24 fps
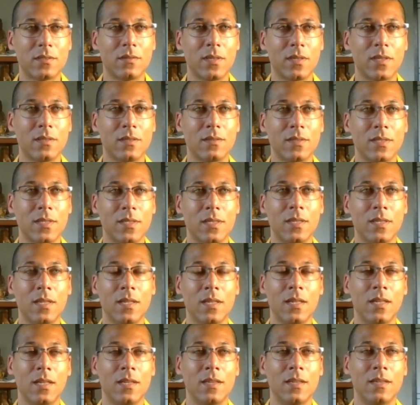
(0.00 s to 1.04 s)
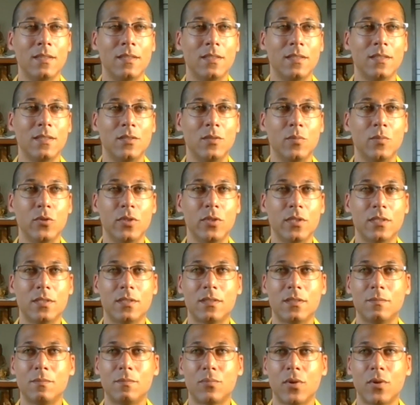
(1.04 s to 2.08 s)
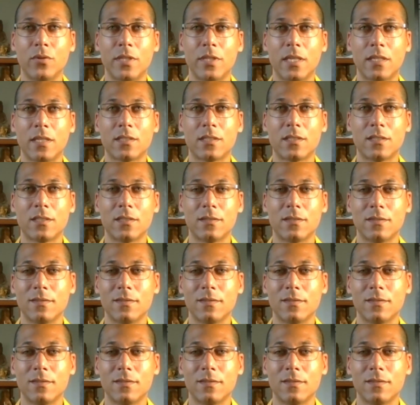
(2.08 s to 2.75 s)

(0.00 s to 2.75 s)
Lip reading: right? Do Buddhists protest?